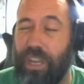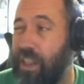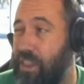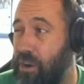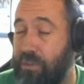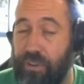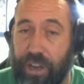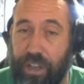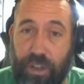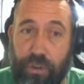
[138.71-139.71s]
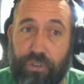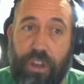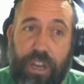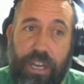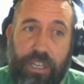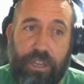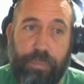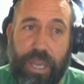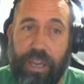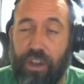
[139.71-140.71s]
I thought it was very close to
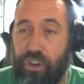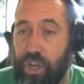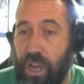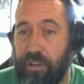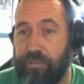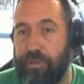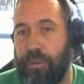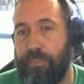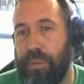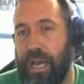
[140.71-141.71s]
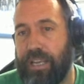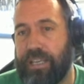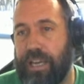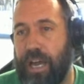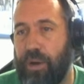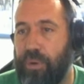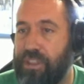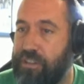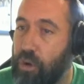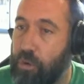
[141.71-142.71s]
being a shove, but with
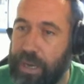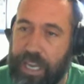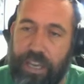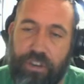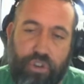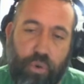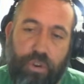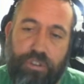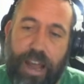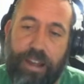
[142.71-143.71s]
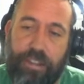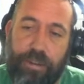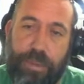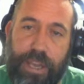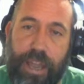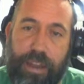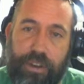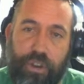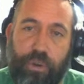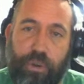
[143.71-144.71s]
so many shorter stacks than me, and
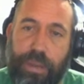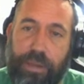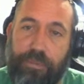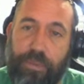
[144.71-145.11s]
being